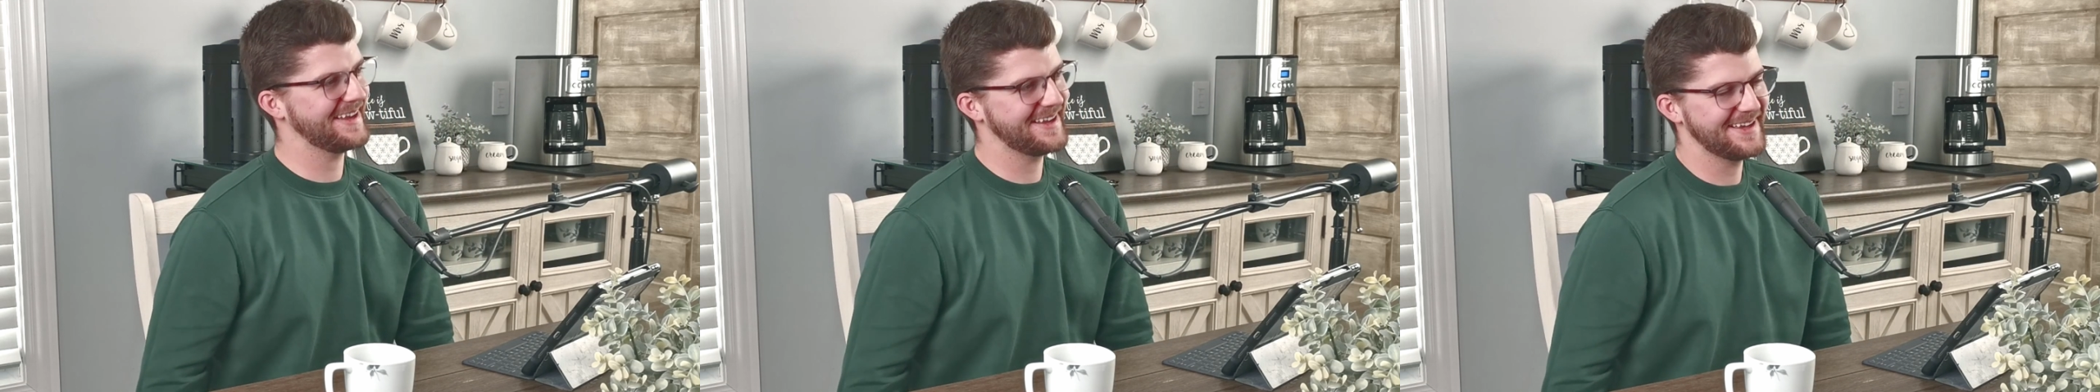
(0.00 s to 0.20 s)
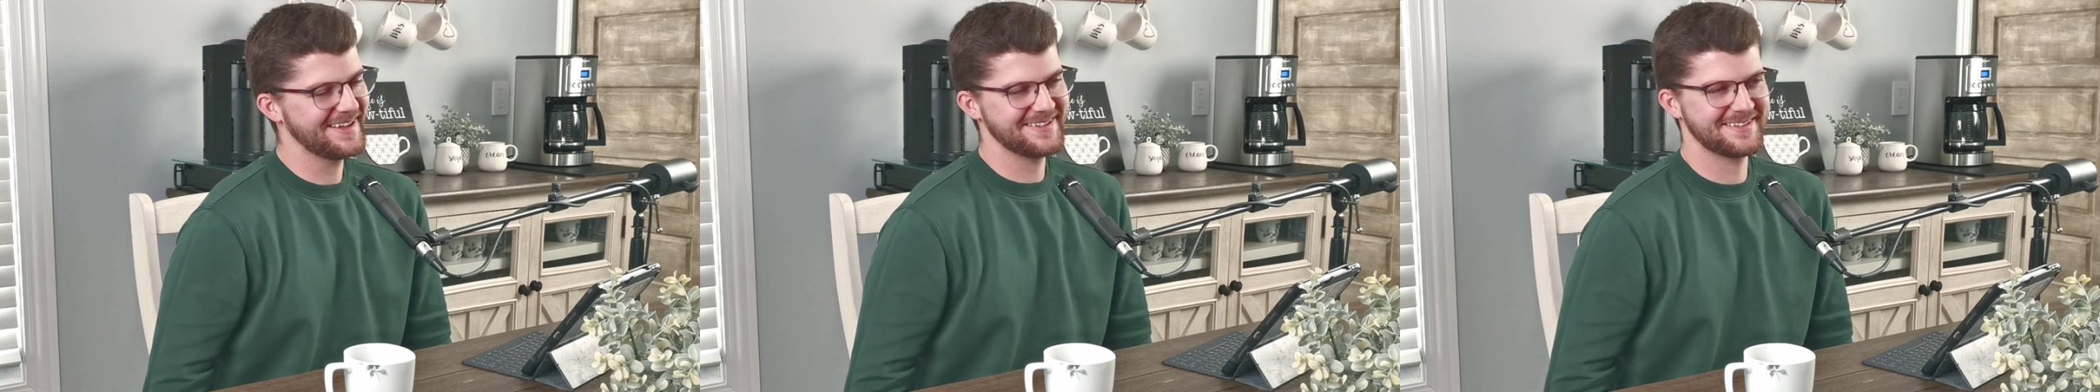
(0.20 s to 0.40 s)

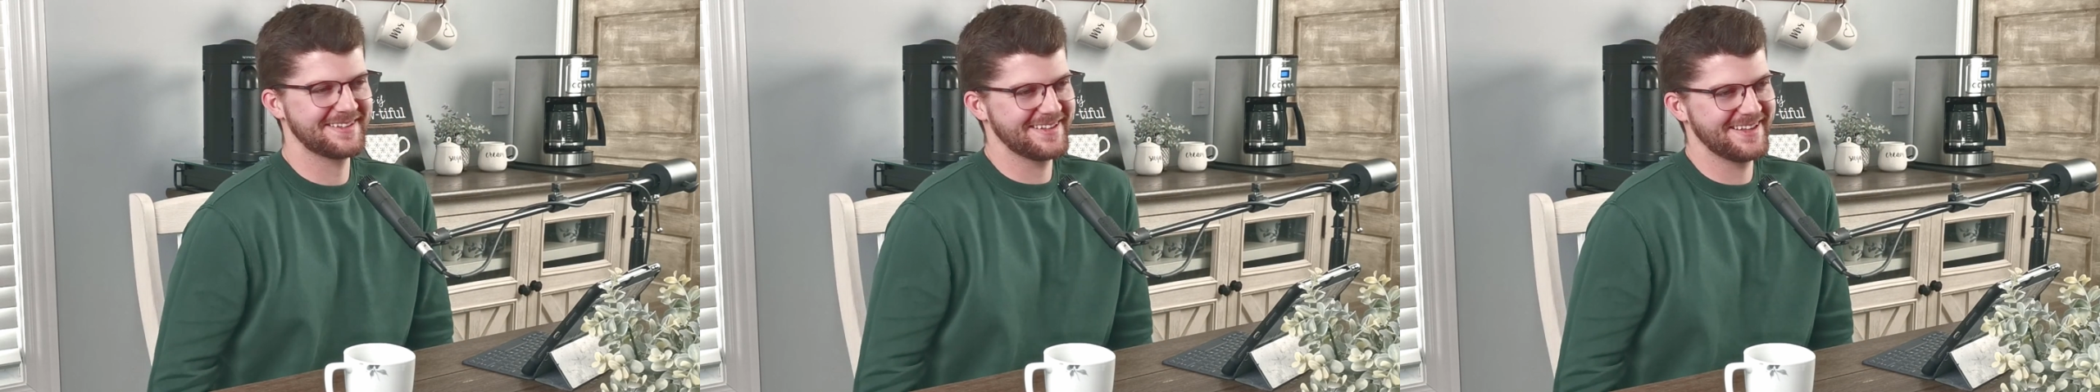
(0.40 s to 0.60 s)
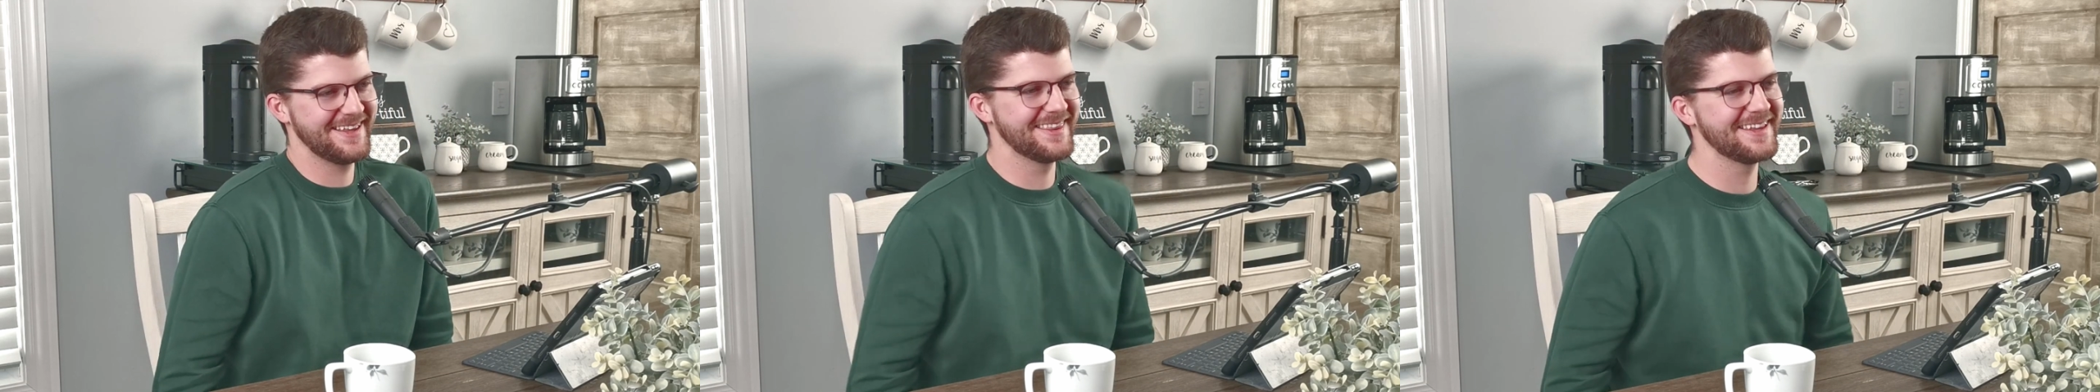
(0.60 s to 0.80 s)
I
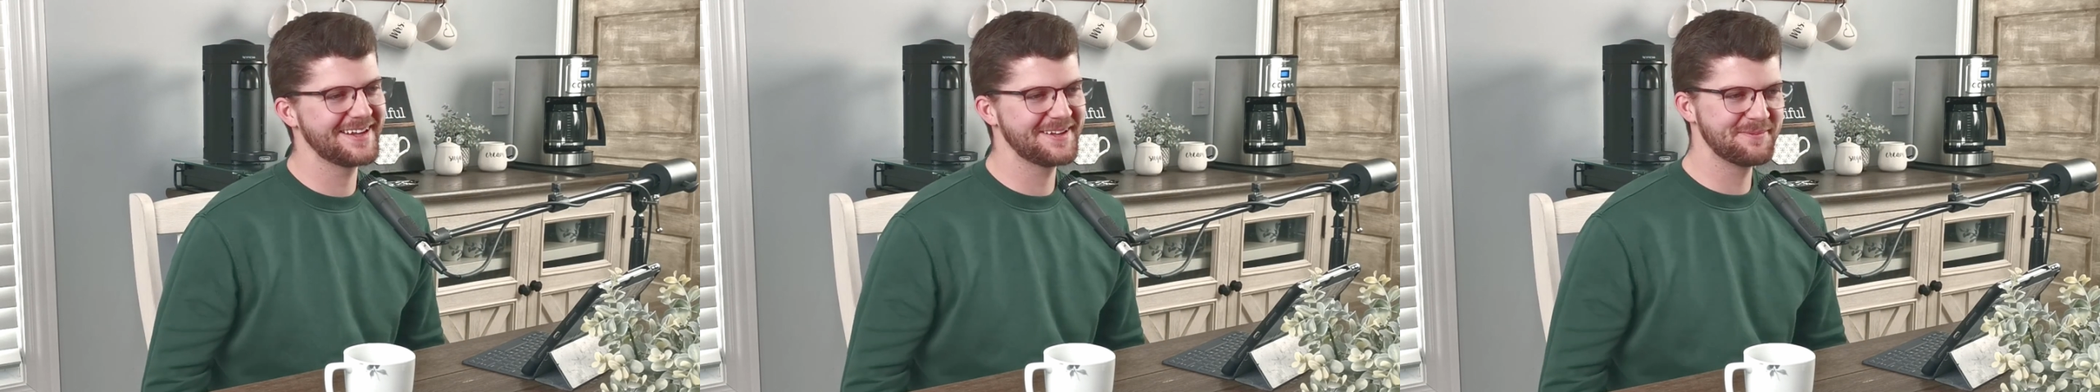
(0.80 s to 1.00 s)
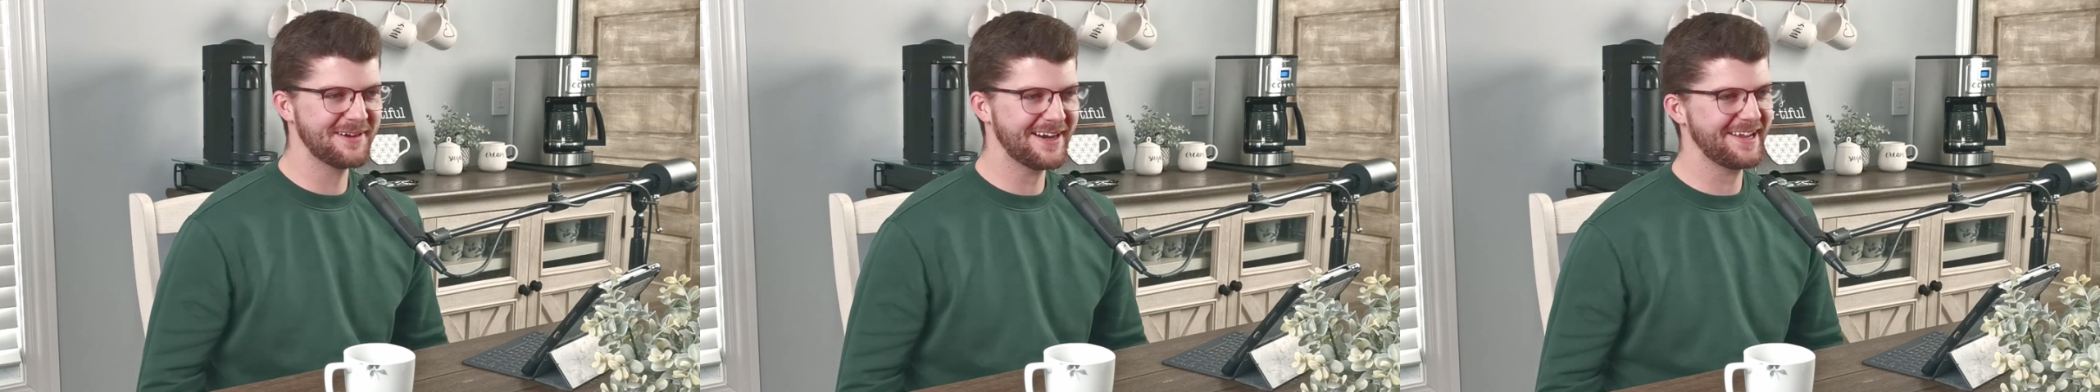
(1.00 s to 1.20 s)
guess. And
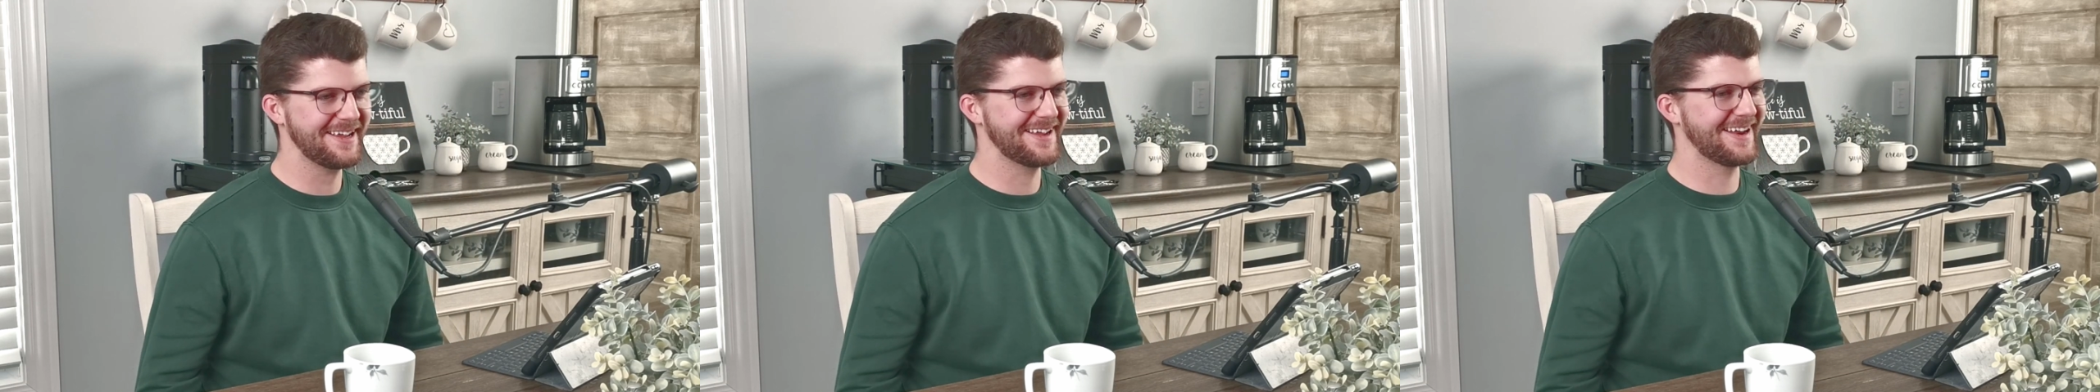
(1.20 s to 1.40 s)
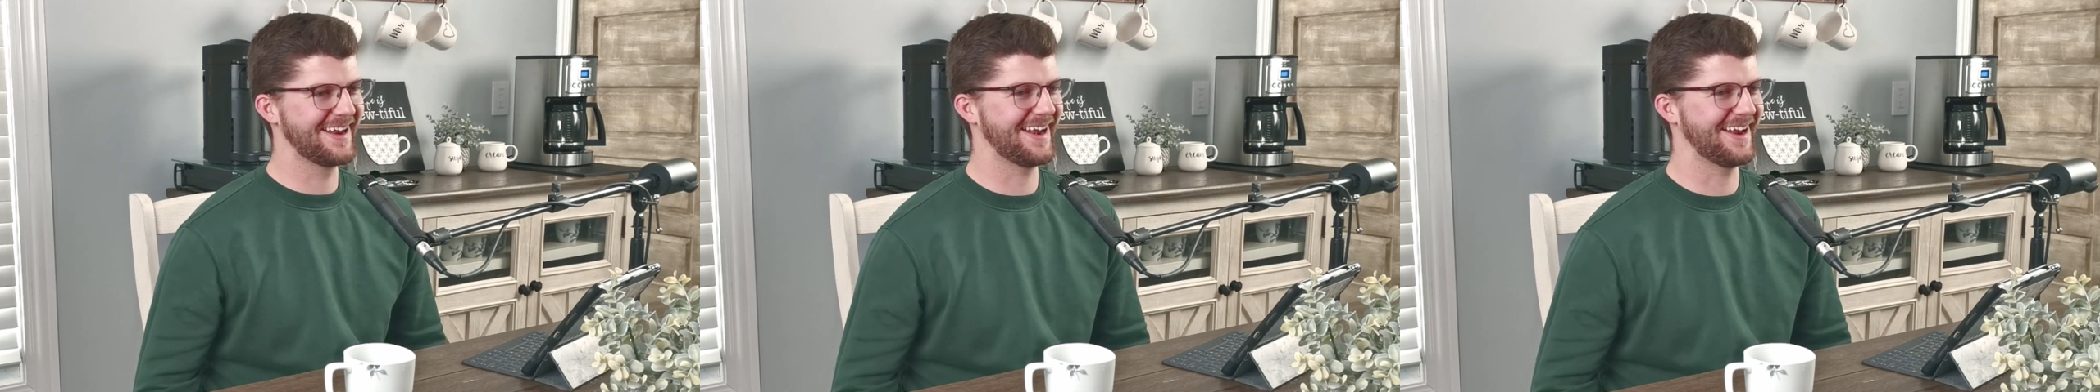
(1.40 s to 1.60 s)
then he bought
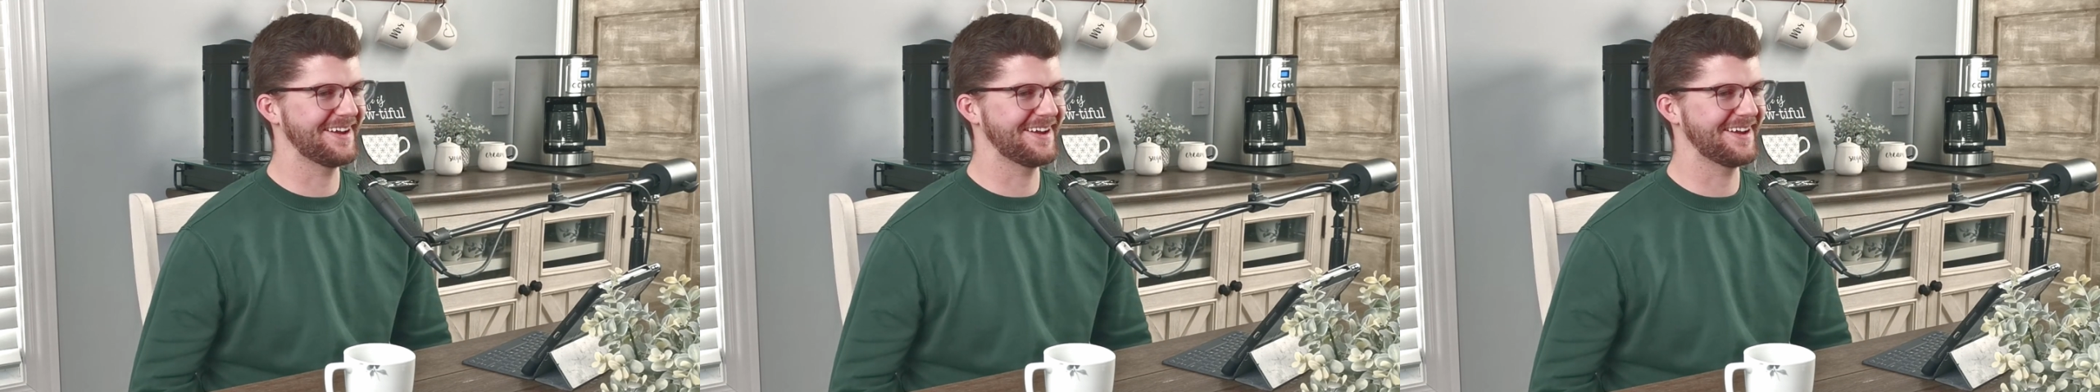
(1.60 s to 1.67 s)
it.